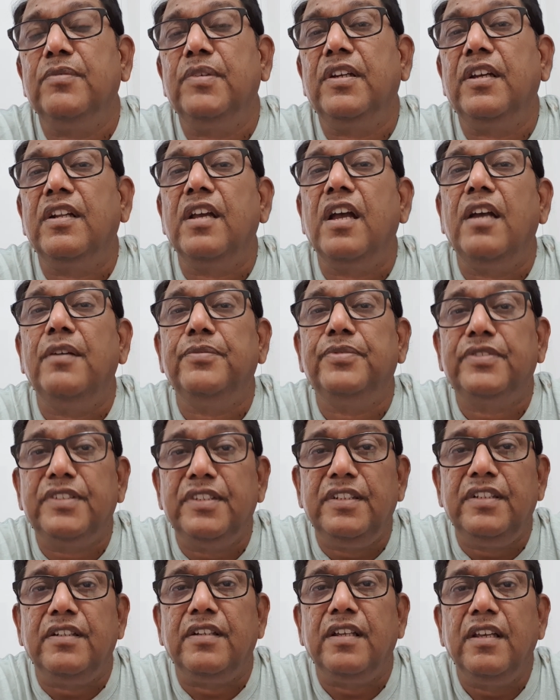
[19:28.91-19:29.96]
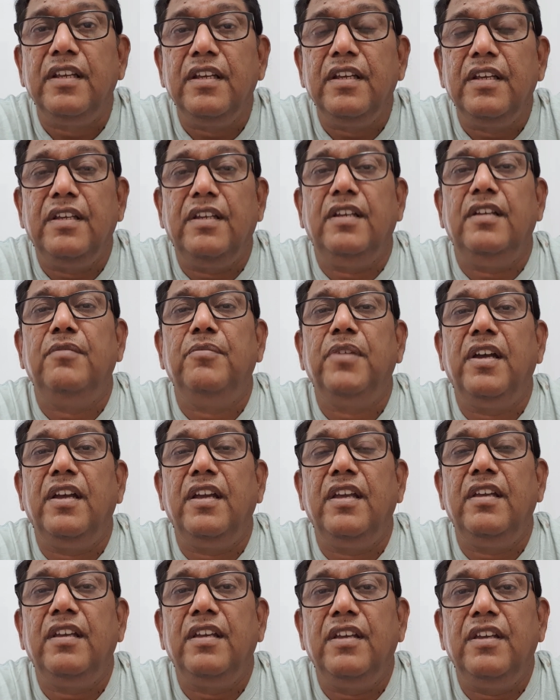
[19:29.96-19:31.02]
because I have seen in
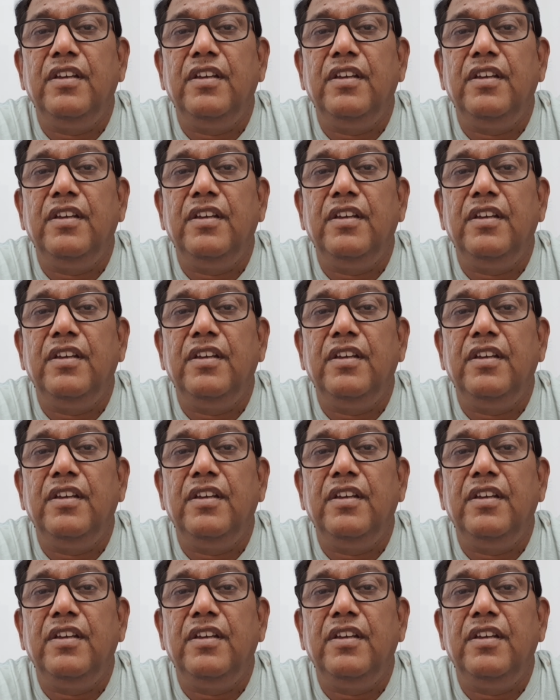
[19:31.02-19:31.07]
my